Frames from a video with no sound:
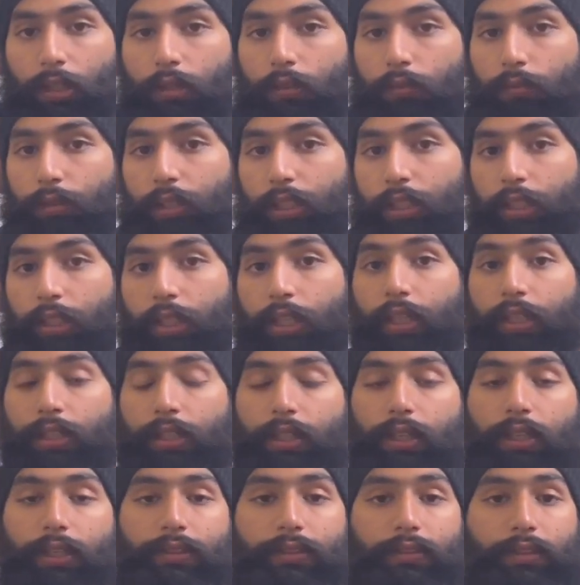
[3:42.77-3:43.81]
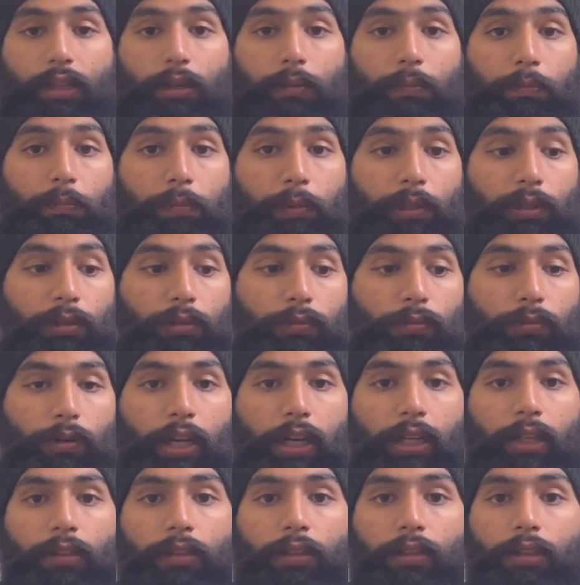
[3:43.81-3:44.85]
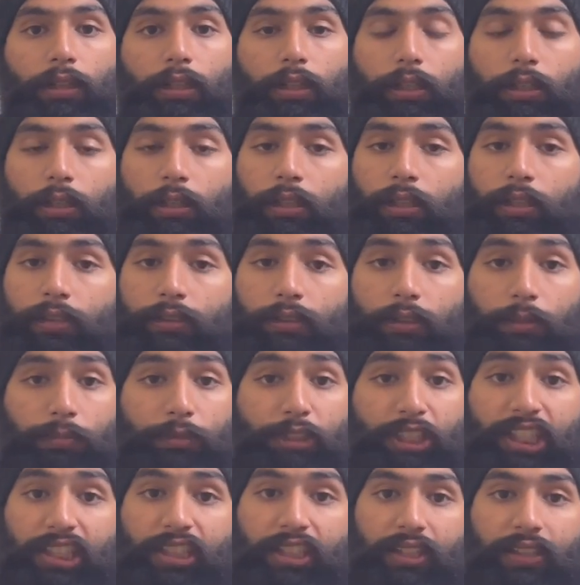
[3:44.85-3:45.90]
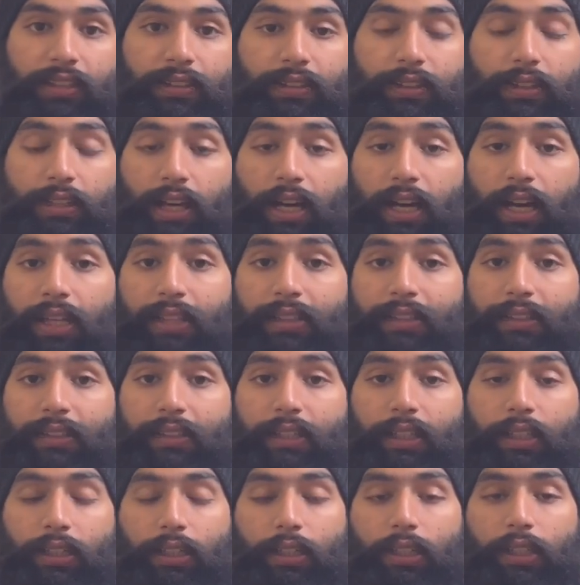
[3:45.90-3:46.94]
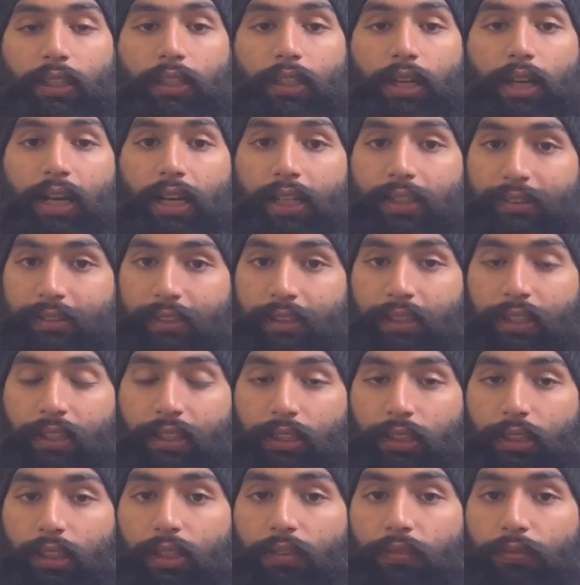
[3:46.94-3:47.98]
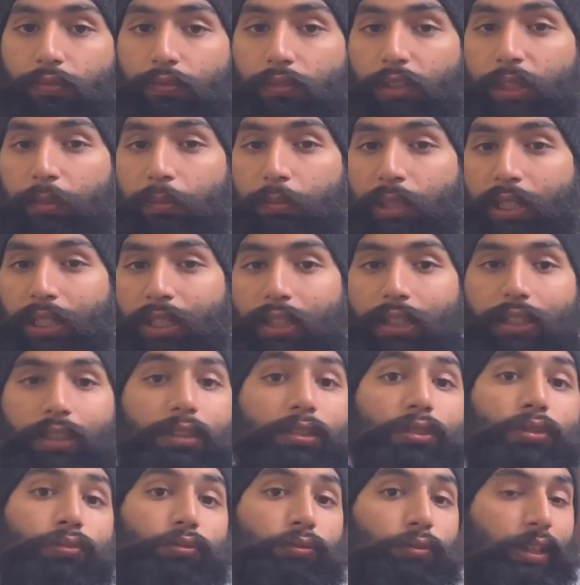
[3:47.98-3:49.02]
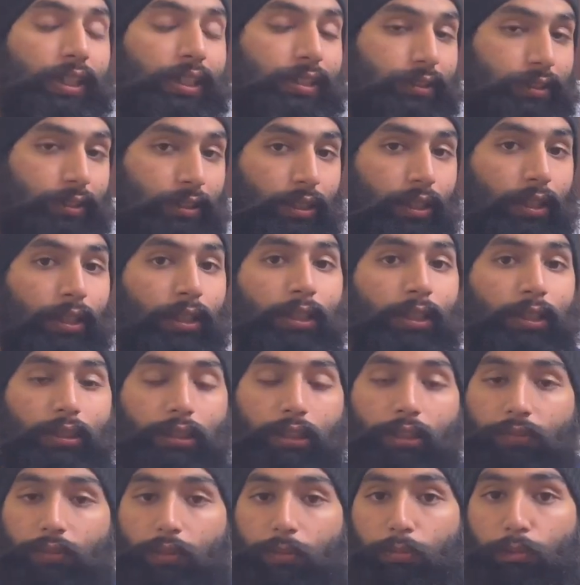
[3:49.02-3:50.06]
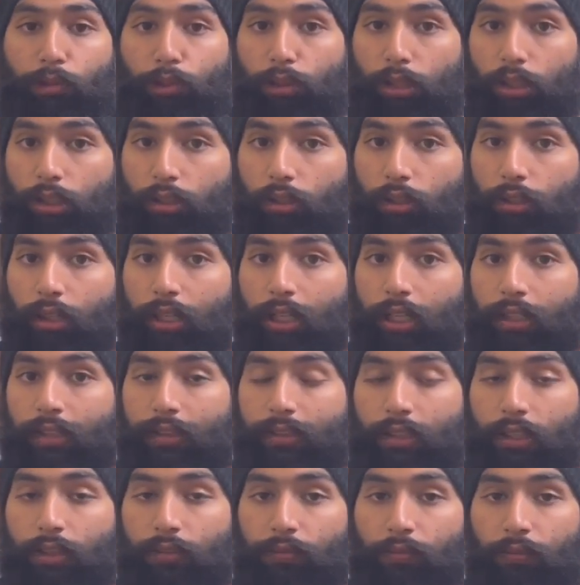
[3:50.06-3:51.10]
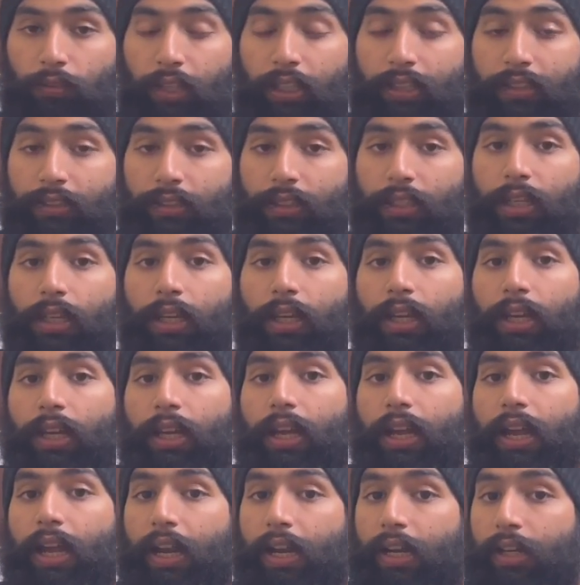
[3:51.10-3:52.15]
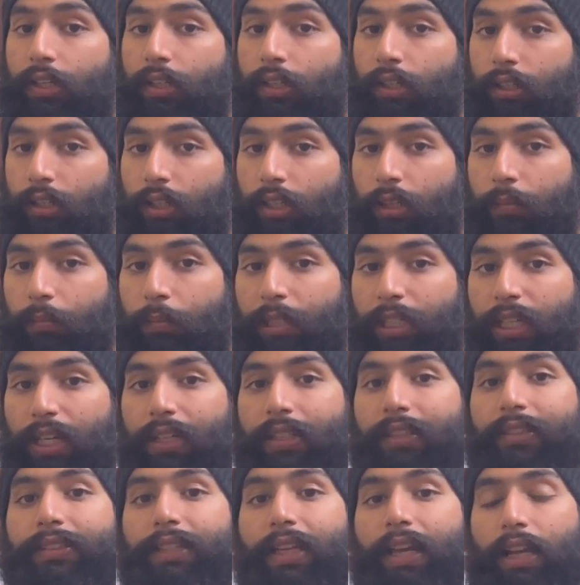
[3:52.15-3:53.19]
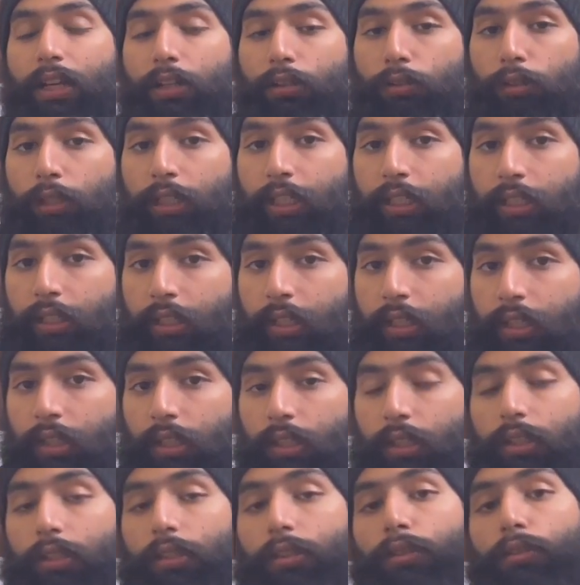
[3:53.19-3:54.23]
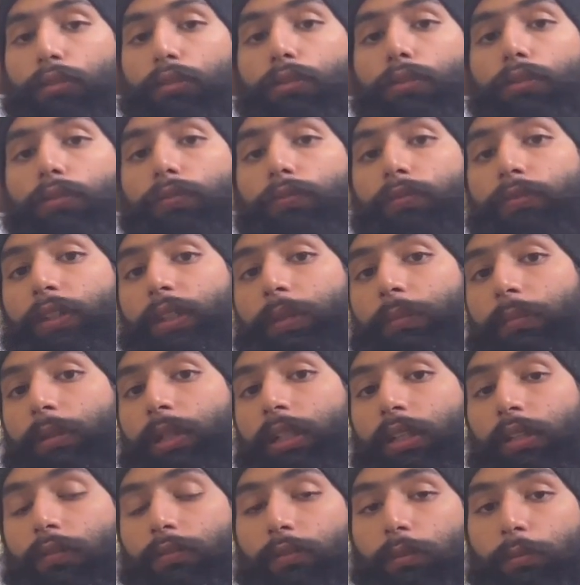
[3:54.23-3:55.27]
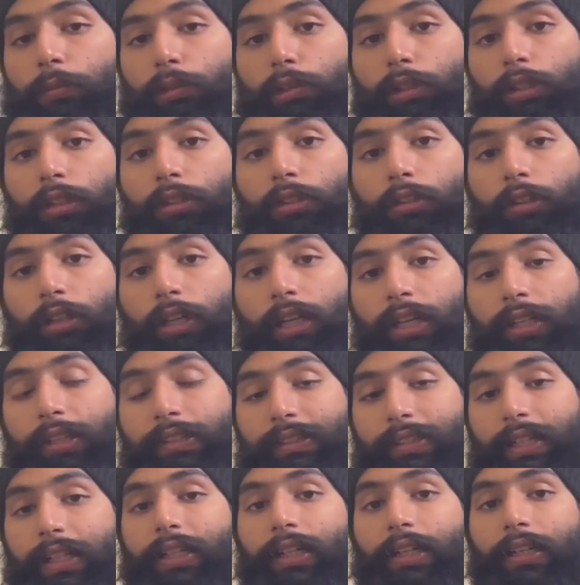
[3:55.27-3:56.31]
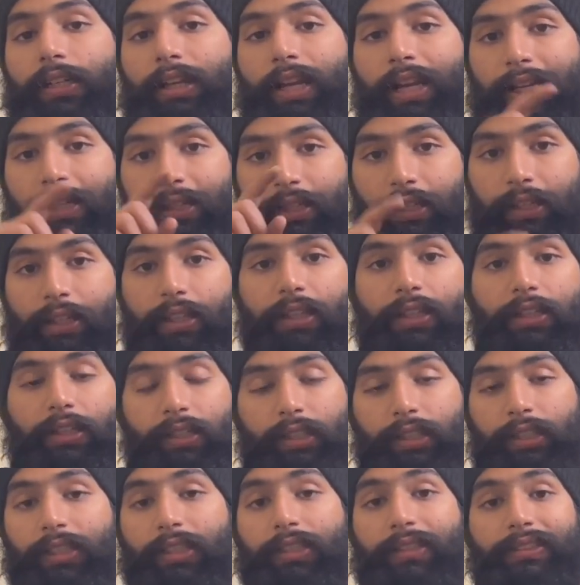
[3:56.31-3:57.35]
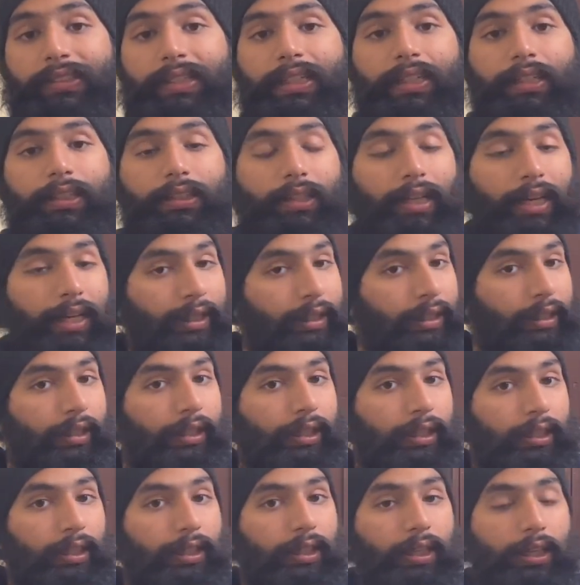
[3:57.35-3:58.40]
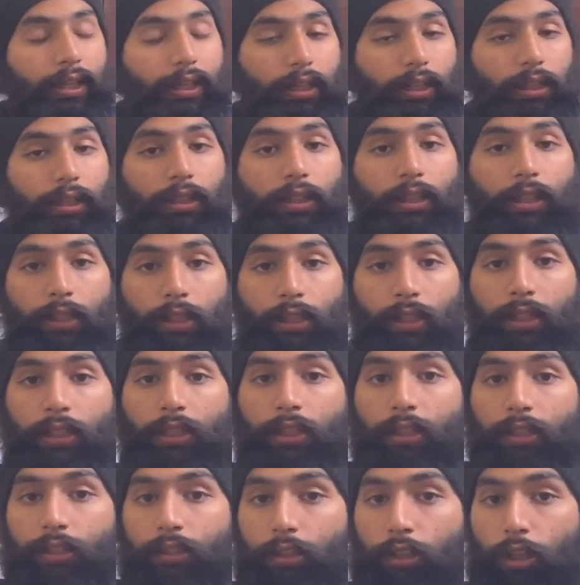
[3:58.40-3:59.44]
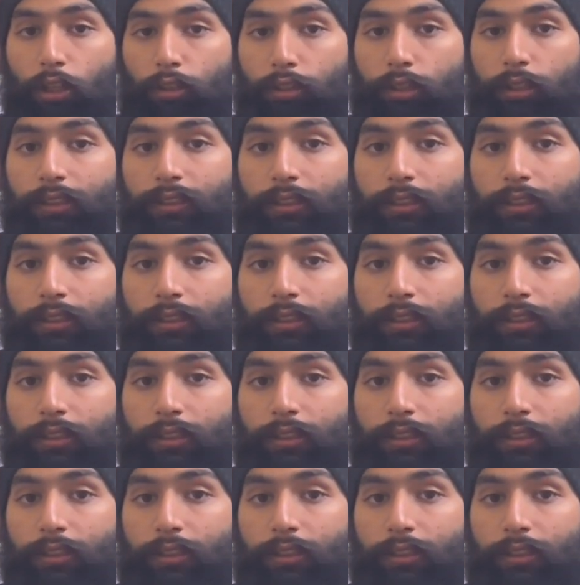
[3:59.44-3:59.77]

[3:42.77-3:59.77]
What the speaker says: We take example while a subject is in high sitting. In high sitting, the femur is fixed, the femoral condyles are fixed, and tibia is angulated to femoral condyles at 90-degree, knees at 90-degree angle. Now the